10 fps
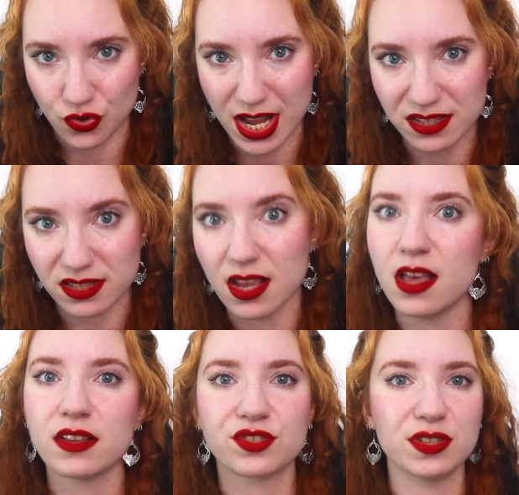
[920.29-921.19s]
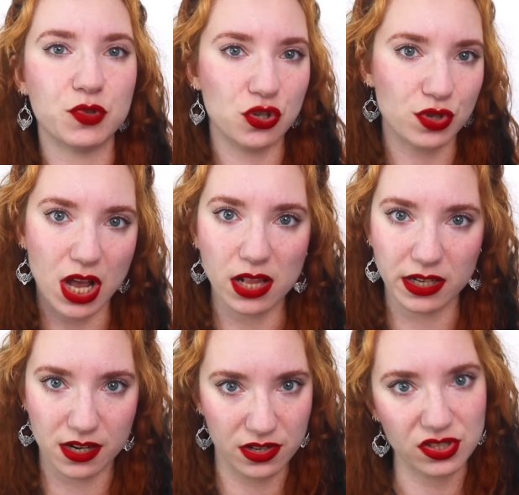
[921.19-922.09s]
dress. Subdued
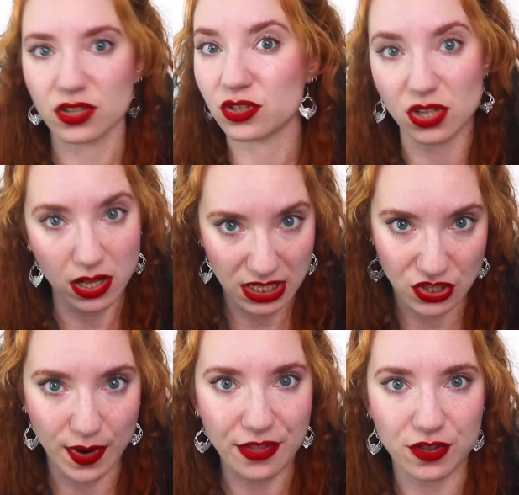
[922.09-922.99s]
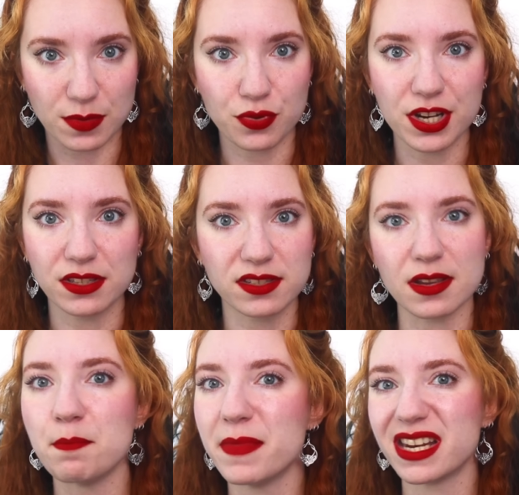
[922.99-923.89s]
colors, solids rather than
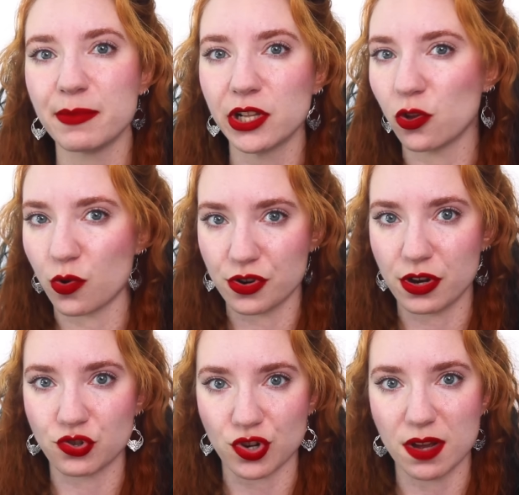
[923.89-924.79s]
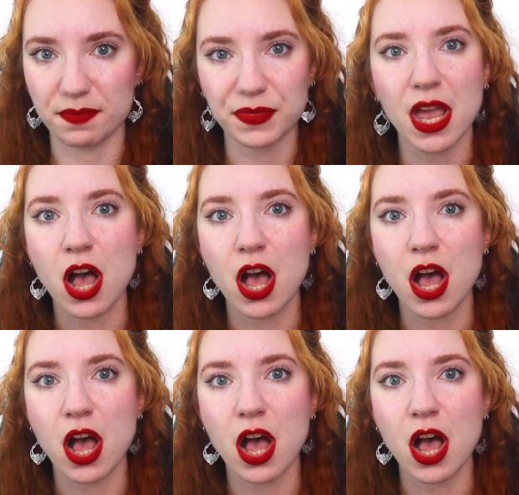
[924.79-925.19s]
prints, minimal or no trim.